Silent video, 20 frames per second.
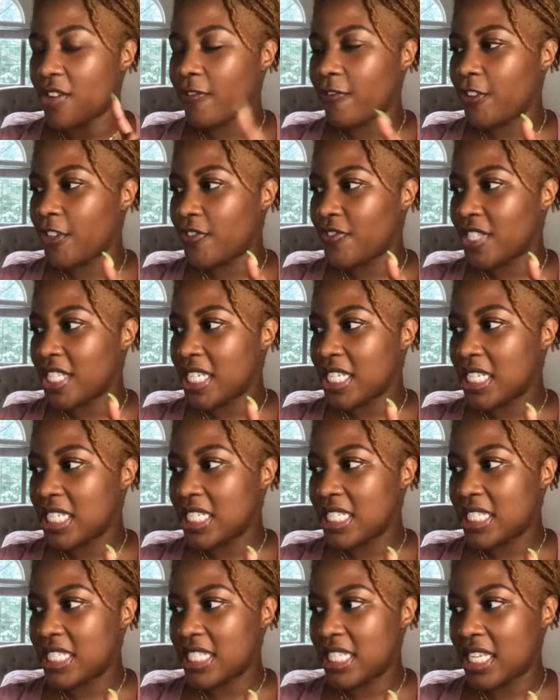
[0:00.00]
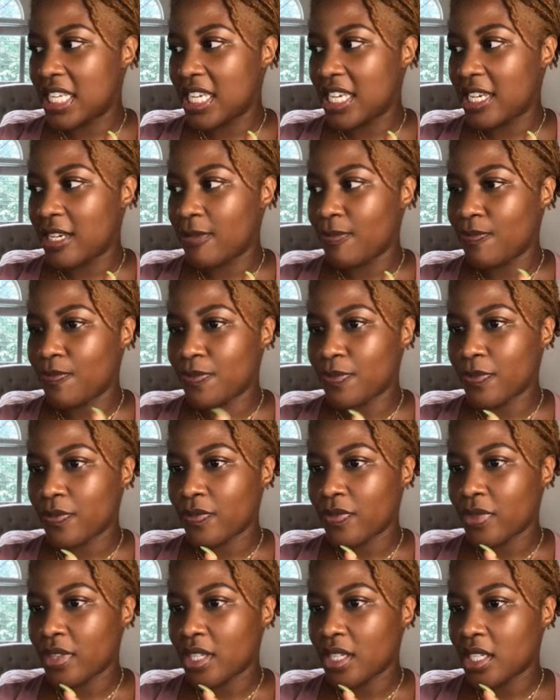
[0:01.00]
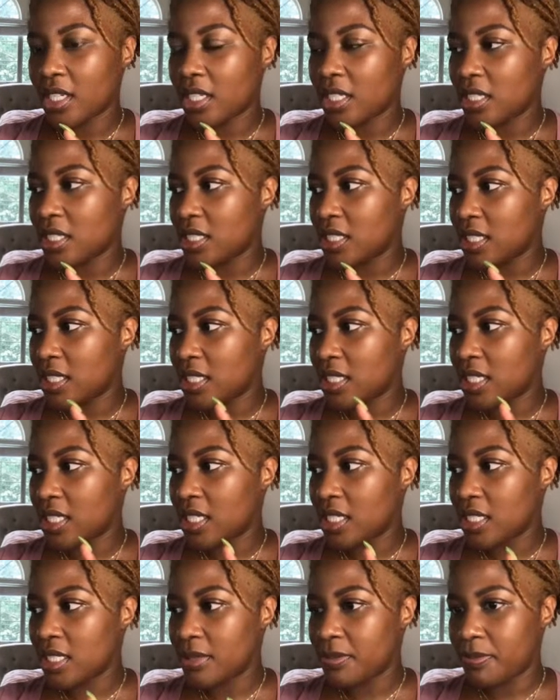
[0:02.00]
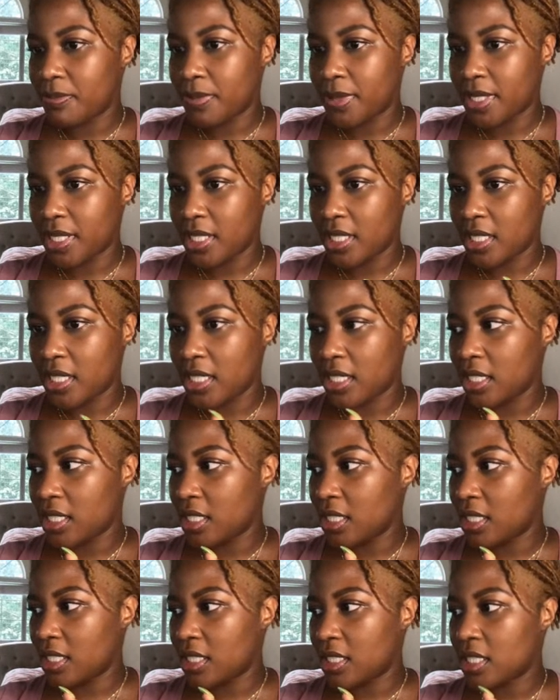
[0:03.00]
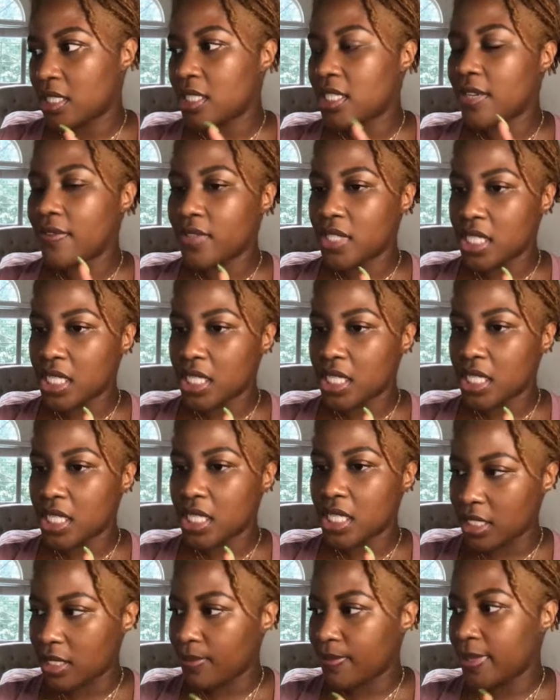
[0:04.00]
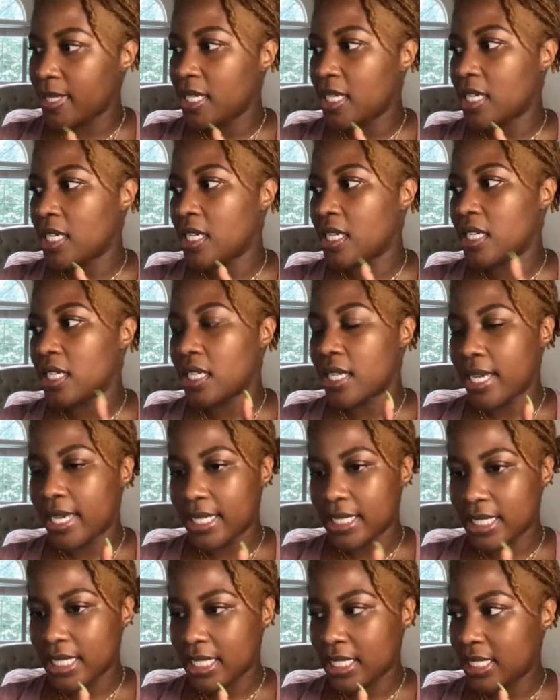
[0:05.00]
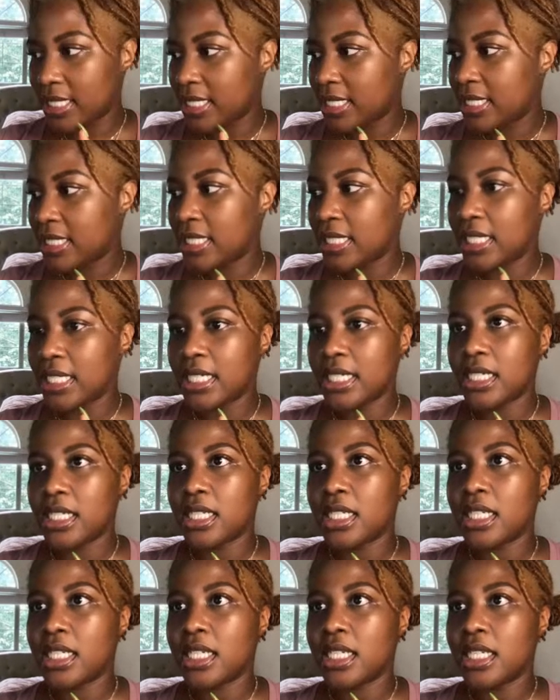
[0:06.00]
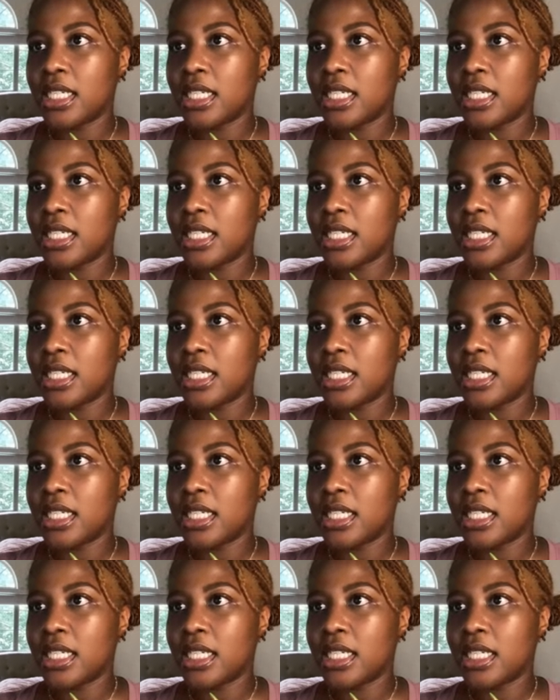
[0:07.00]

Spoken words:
15 is C, 16 is B, 17 is B, 18 is C.